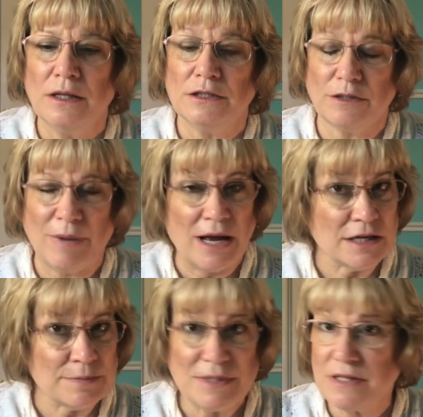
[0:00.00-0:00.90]
So my
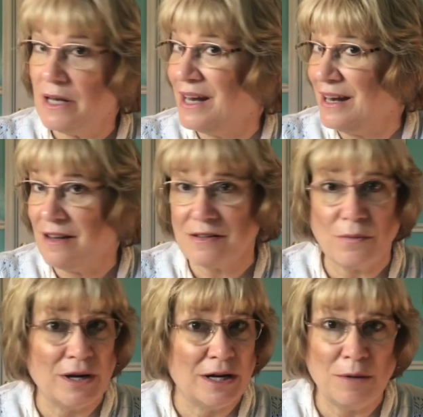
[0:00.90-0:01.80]
husband said he doesn't
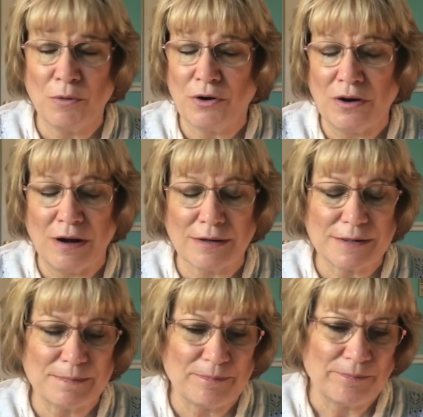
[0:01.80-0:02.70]
want any more
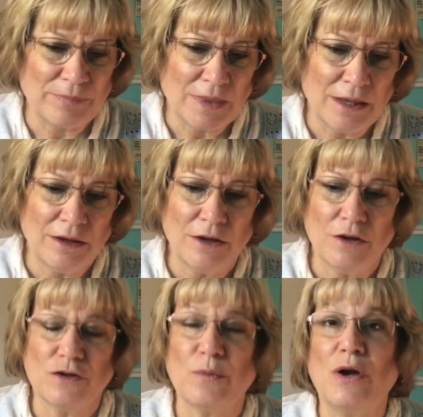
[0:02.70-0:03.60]
dogs.
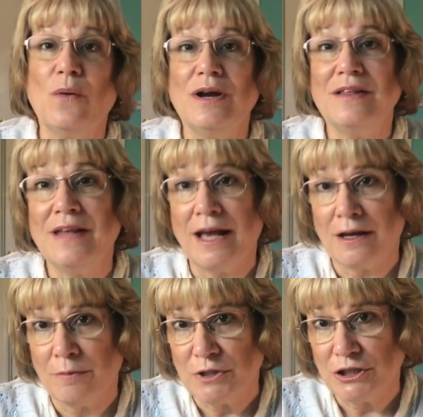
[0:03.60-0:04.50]
So we go into the
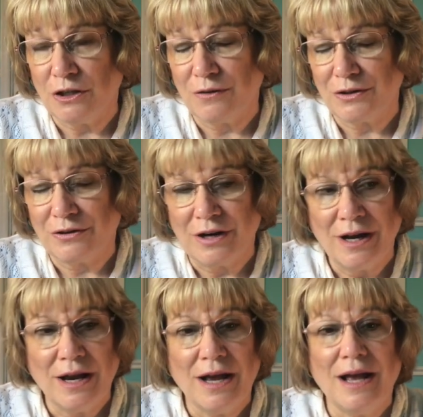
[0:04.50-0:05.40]
animal shelter,
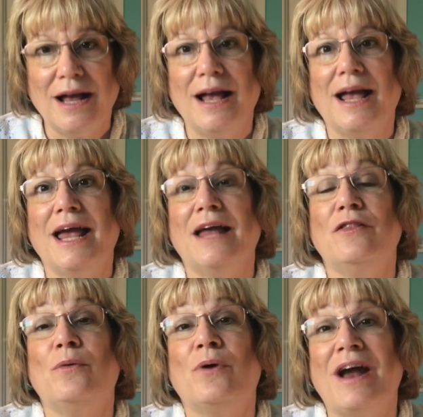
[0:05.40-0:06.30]
and
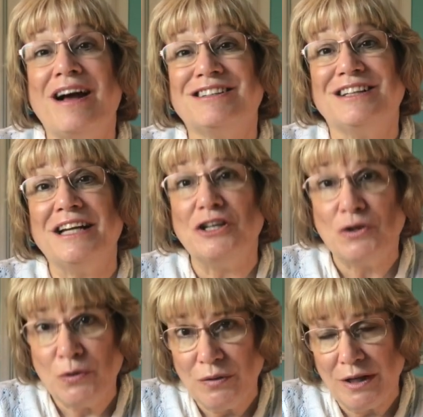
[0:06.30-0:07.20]
there were actually
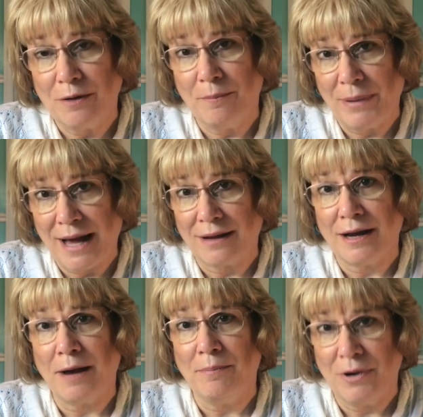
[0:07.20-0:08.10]
2 little black
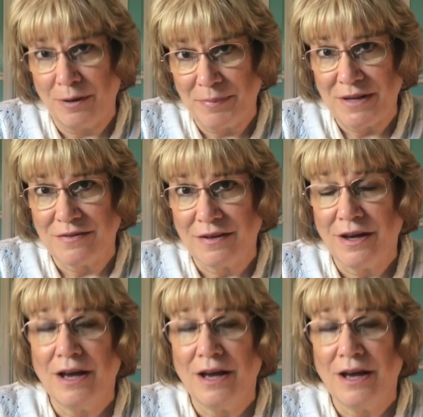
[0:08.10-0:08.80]
lab puppies.